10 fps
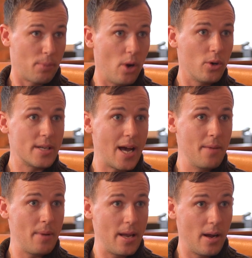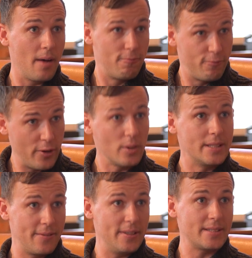a prototype, and a
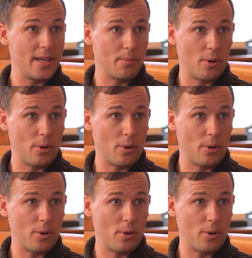fairly sophisticated